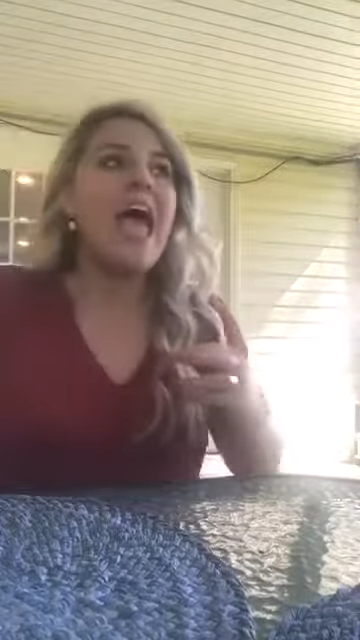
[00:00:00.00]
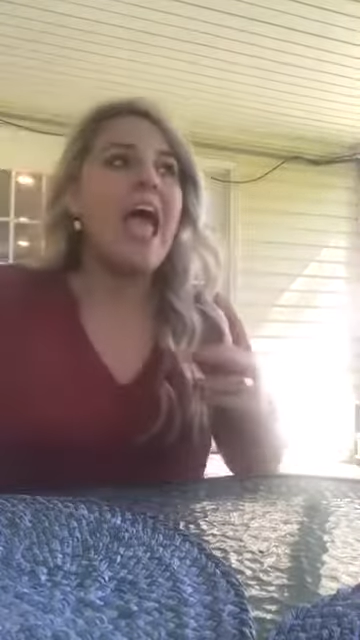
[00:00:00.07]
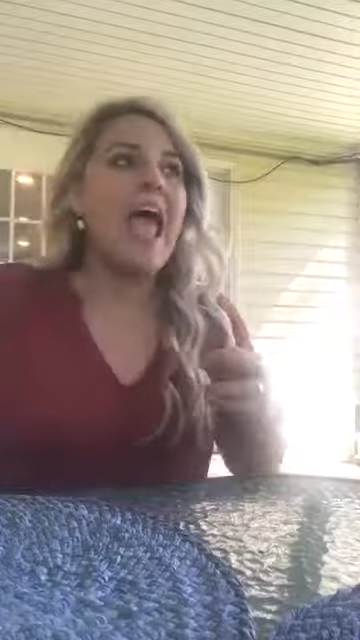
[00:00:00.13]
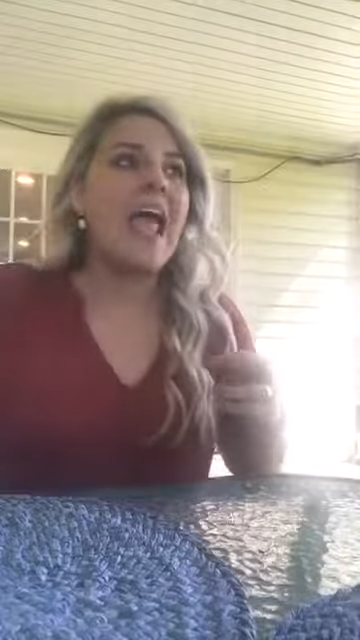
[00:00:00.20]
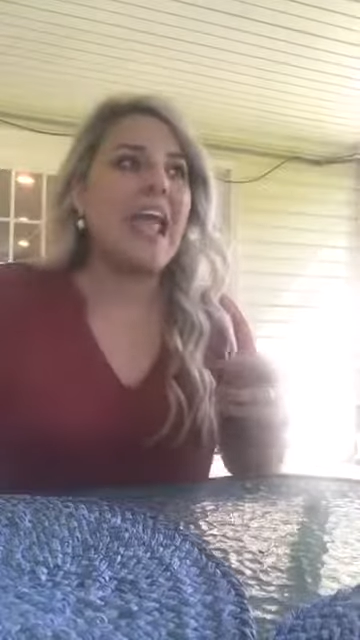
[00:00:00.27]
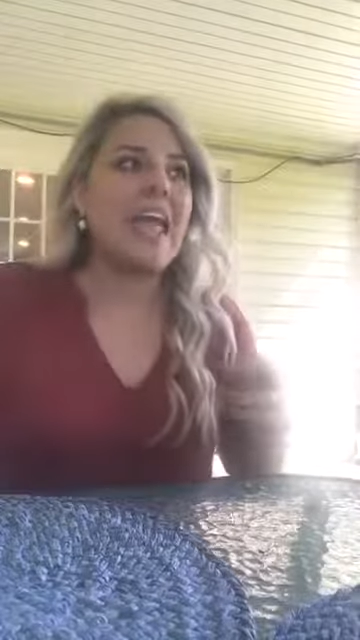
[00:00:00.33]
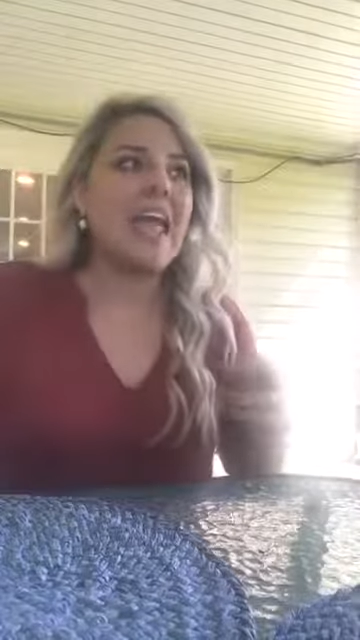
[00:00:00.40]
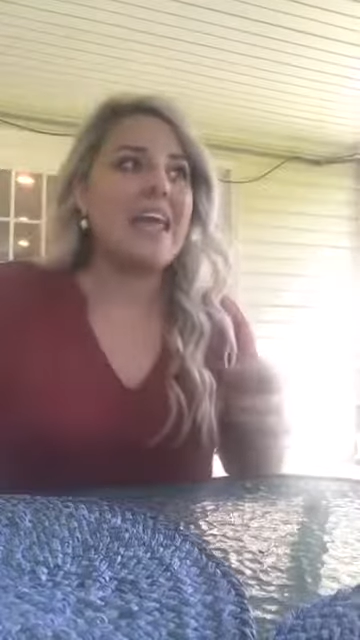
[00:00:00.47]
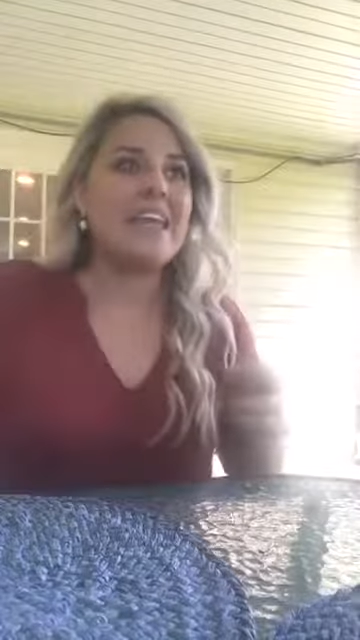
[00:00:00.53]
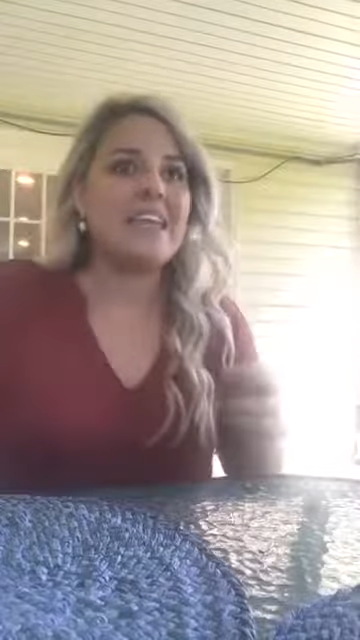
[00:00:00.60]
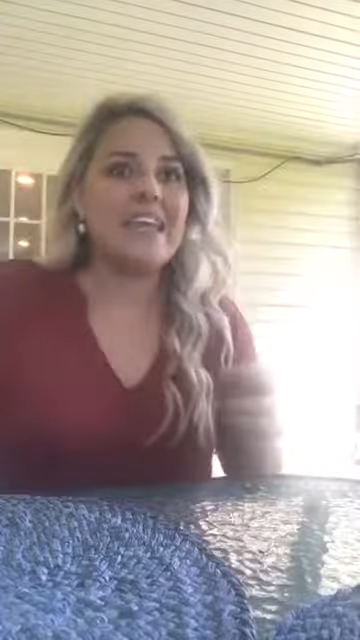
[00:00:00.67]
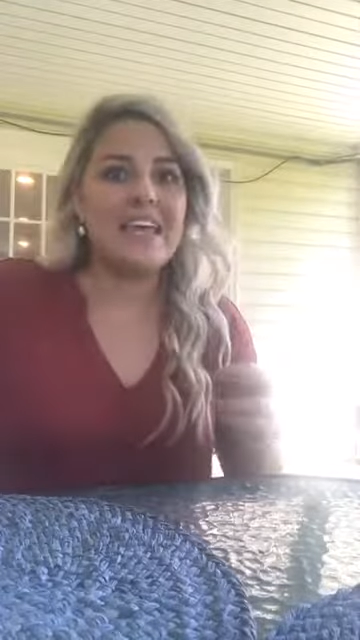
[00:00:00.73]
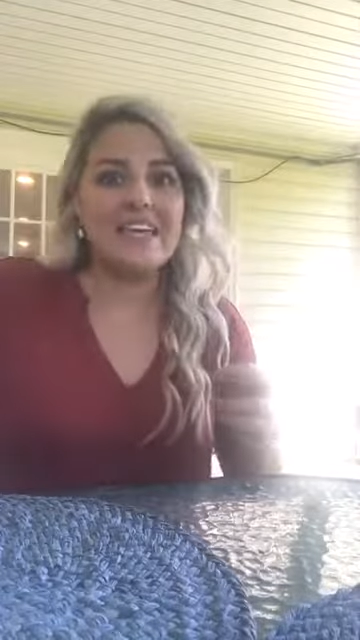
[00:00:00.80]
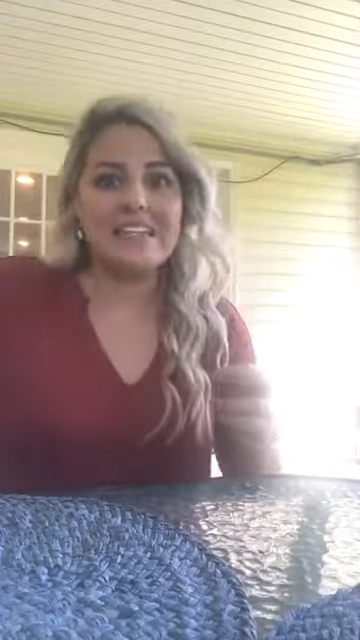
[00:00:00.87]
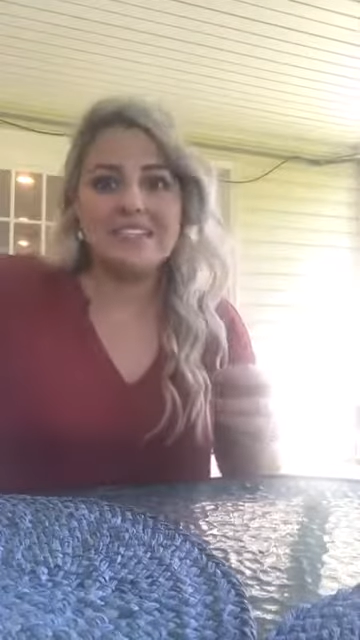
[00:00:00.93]
and
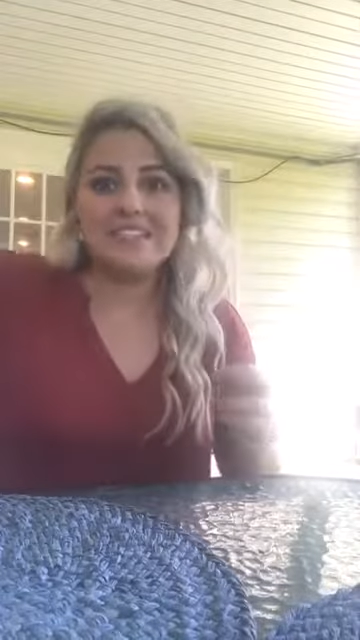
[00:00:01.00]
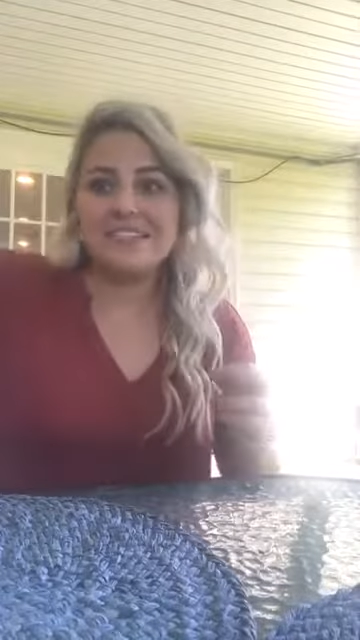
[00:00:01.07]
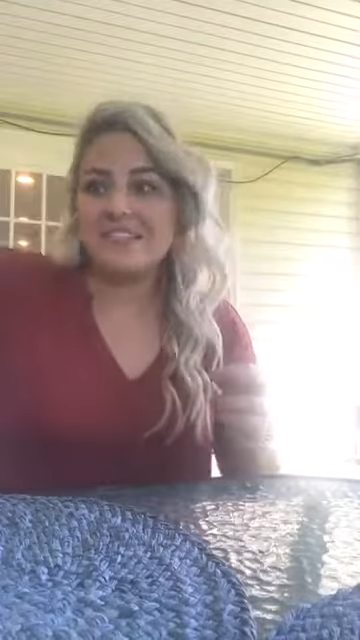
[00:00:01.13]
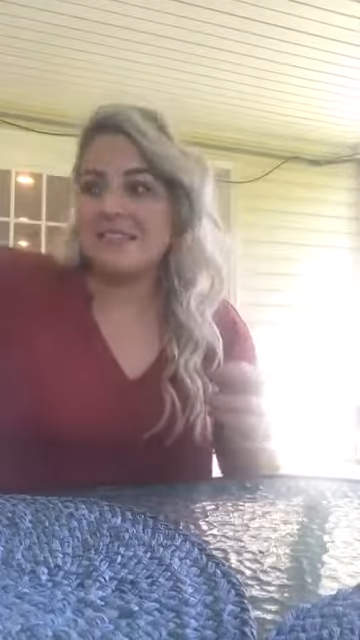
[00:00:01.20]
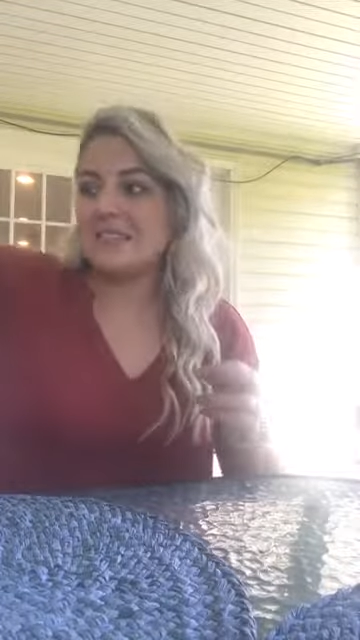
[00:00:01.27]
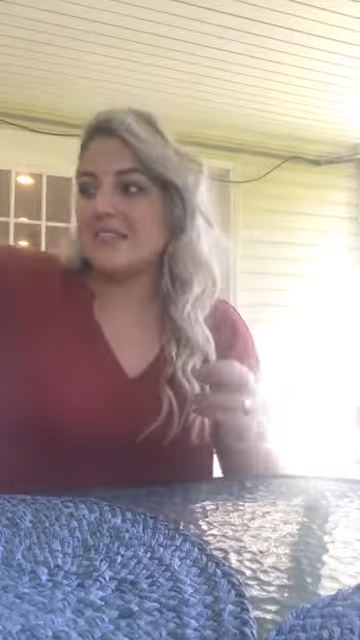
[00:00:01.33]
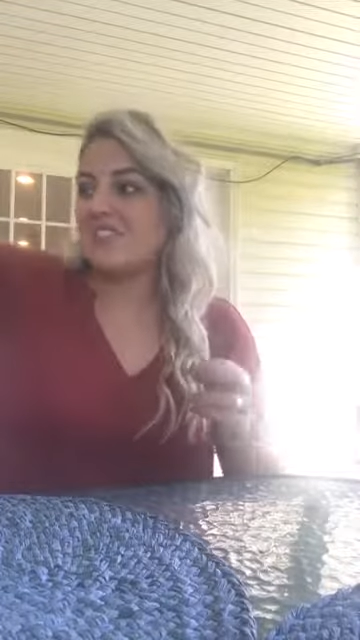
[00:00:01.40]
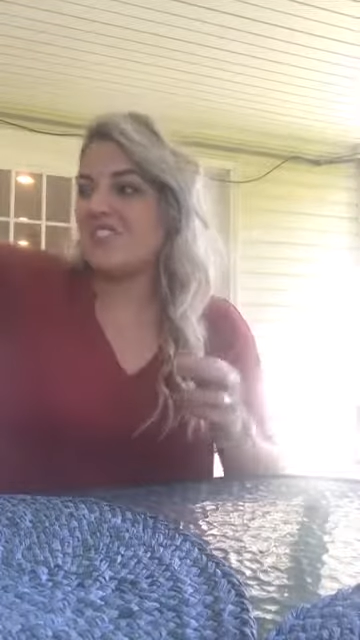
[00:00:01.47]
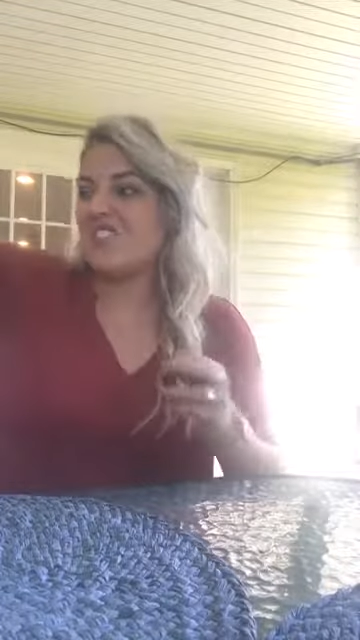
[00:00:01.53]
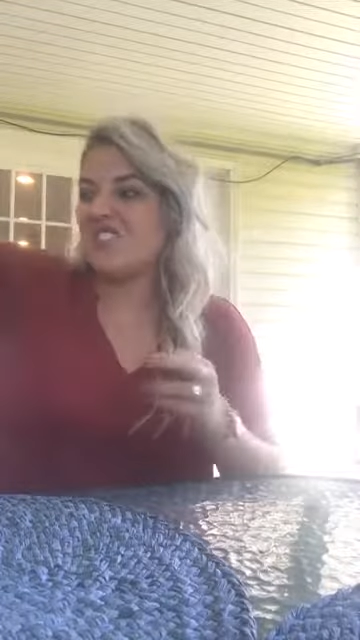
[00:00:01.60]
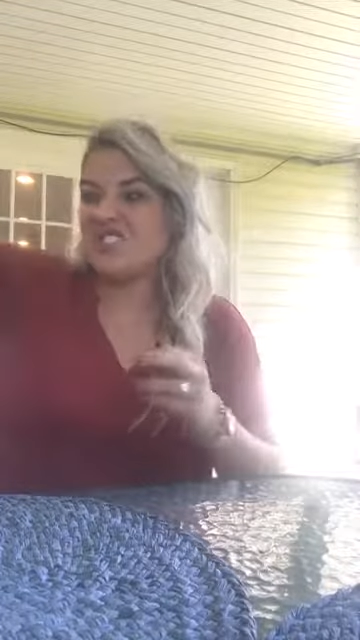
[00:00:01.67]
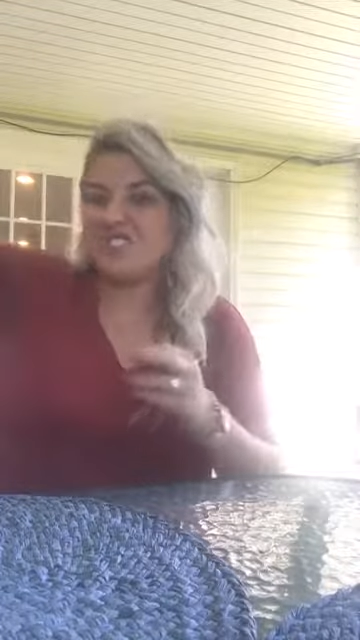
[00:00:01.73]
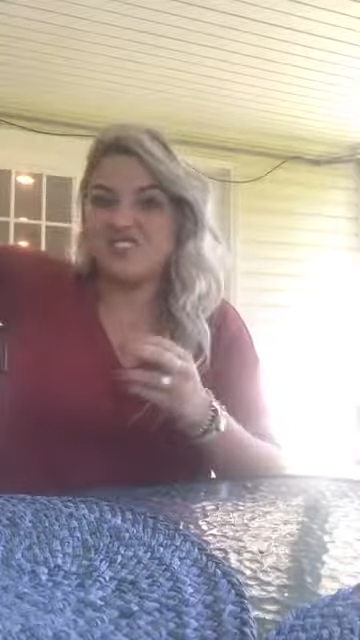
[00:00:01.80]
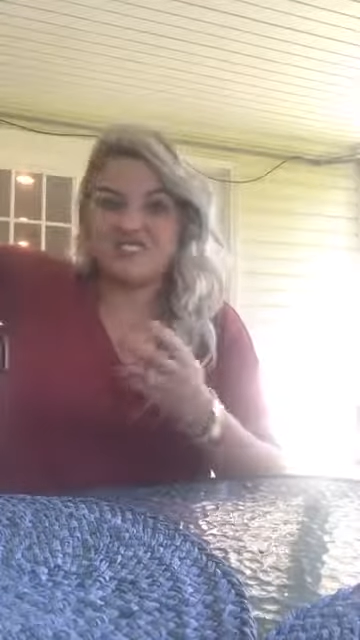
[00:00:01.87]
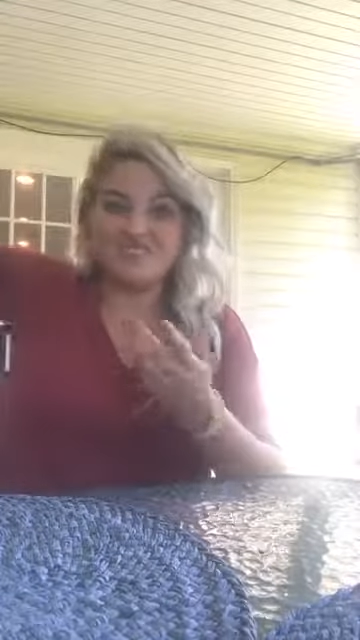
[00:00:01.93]
it's
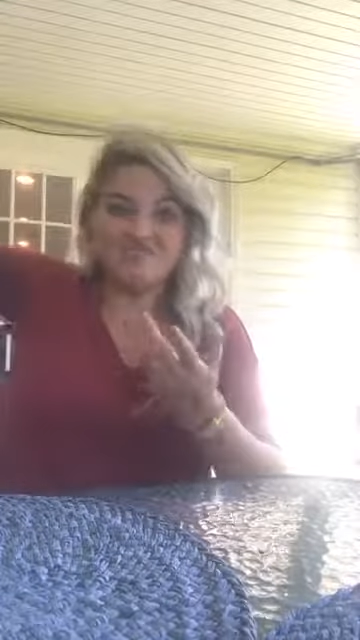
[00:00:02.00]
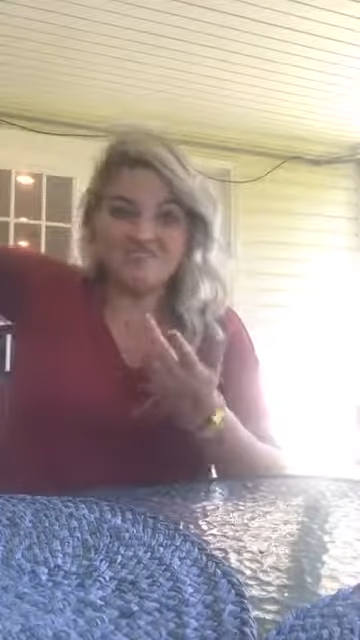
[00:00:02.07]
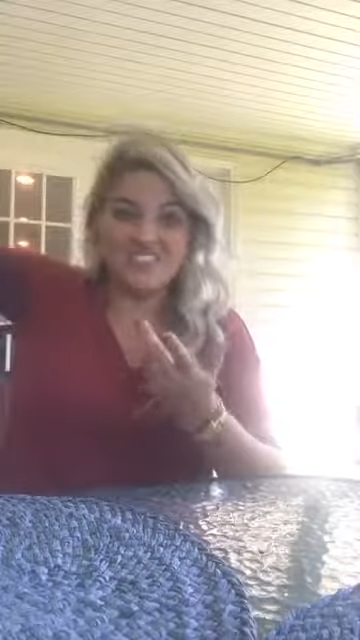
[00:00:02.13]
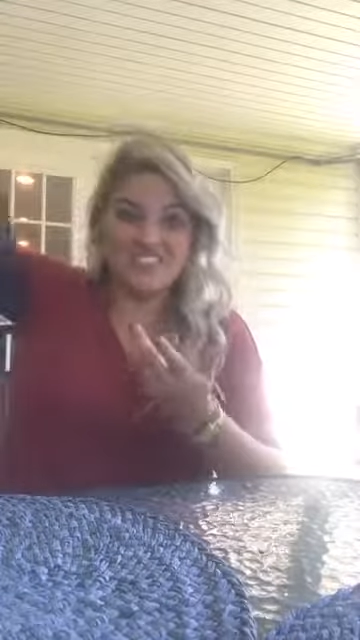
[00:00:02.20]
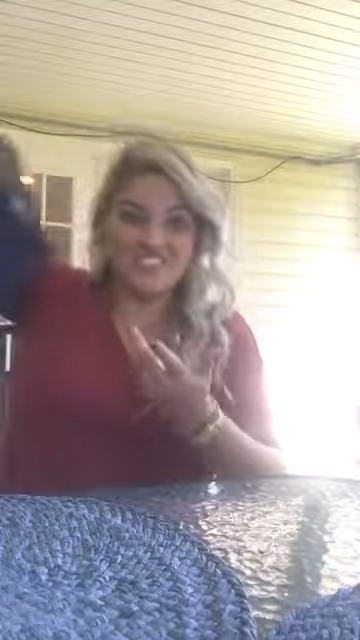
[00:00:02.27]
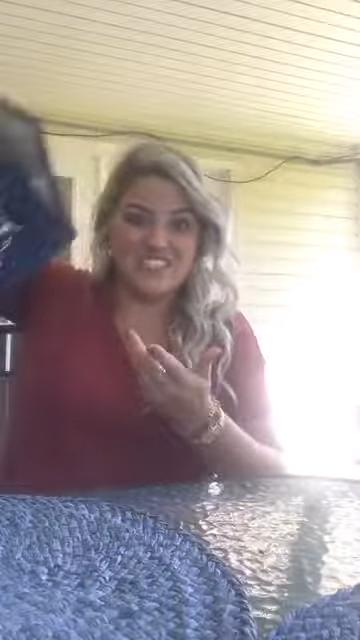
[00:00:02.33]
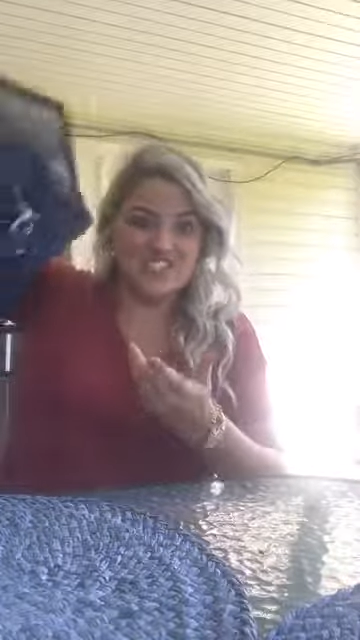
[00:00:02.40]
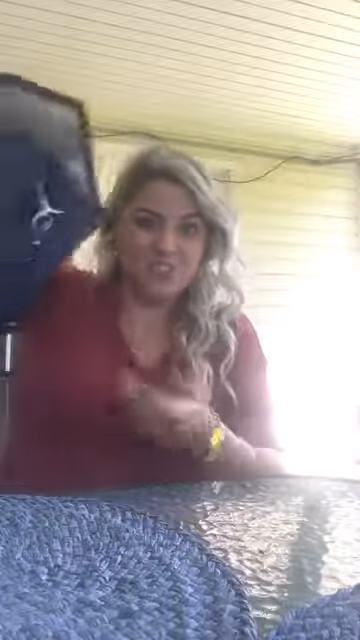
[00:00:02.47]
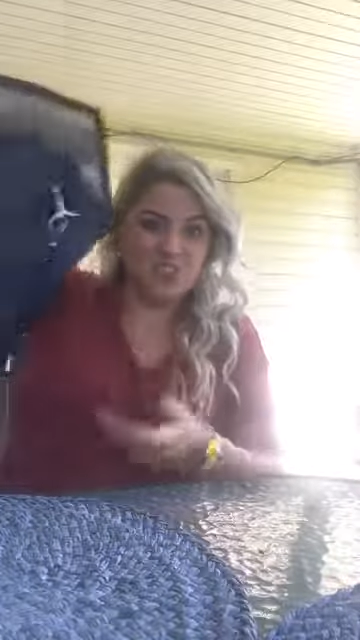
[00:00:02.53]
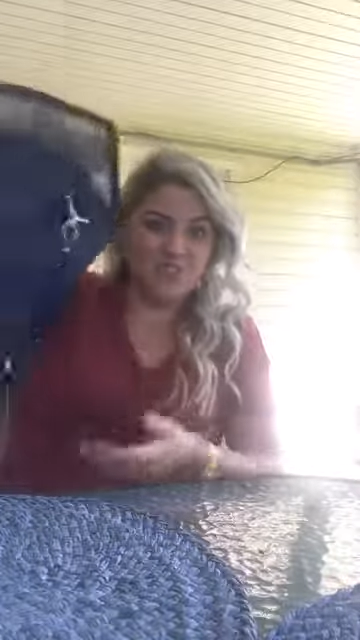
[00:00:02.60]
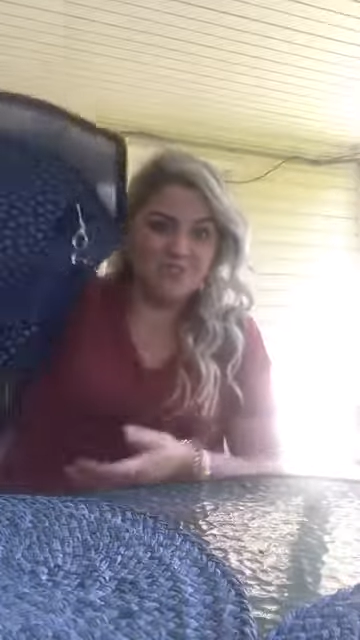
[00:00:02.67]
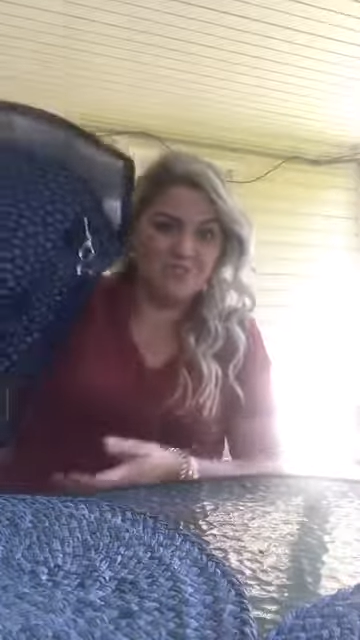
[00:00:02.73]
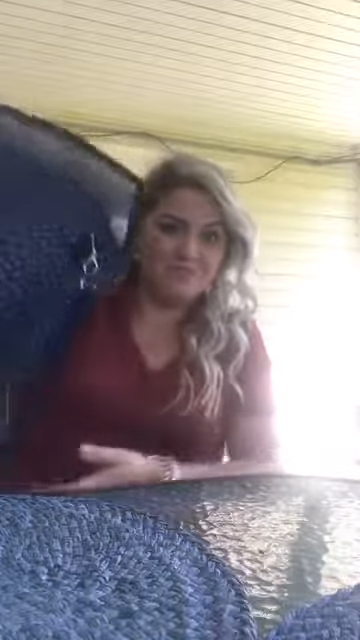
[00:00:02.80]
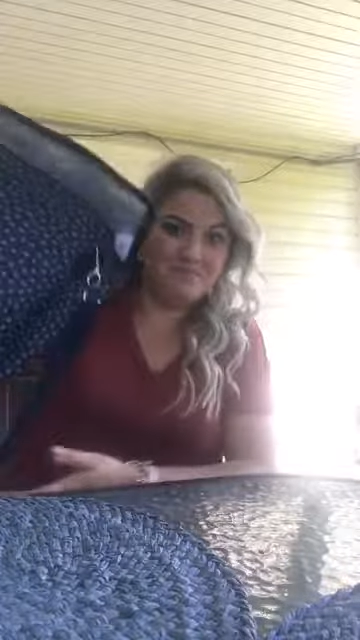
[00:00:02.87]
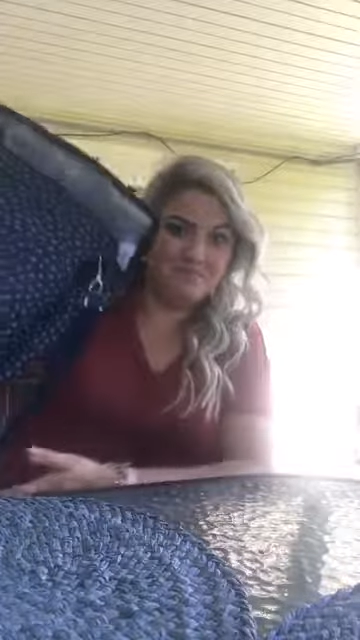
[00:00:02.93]
still